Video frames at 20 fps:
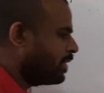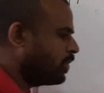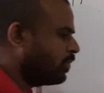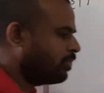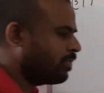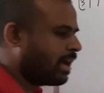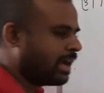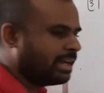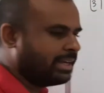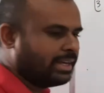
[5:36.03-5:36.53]
you
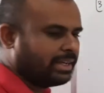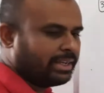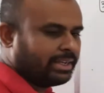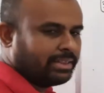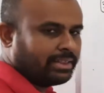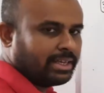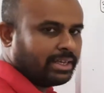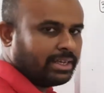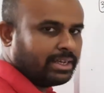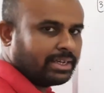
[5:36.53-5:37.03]
find it
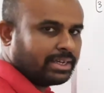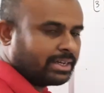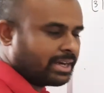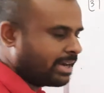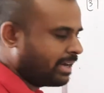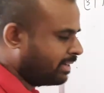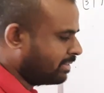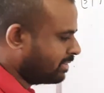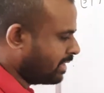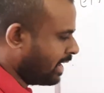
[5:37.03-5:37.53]
in the
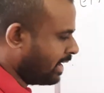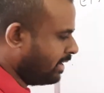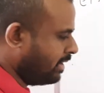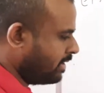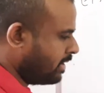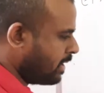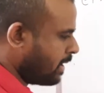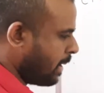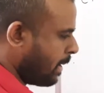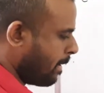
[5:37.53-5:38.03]
credit side,
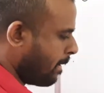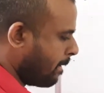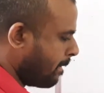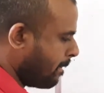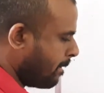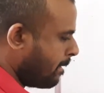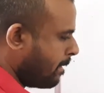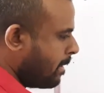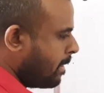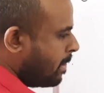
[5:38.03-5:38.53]

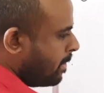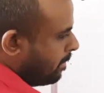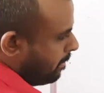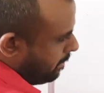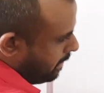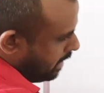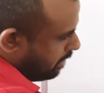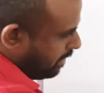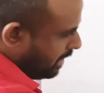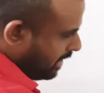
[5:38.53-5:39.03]

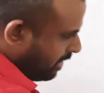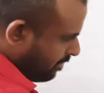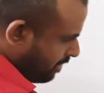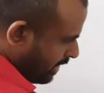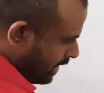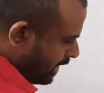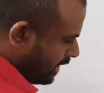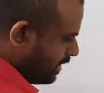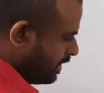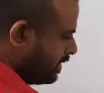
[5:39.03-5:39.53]
may be
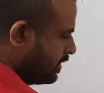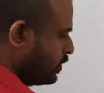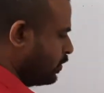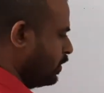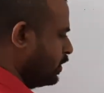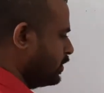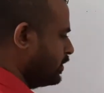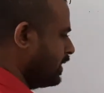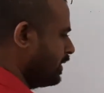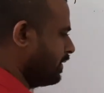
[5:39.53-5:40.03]
different to
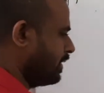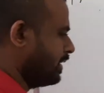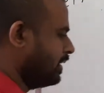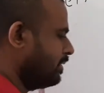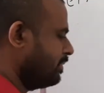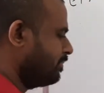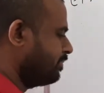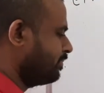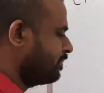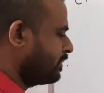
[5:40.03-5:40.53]
each
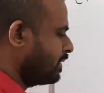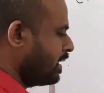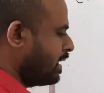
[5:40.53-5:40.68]
other.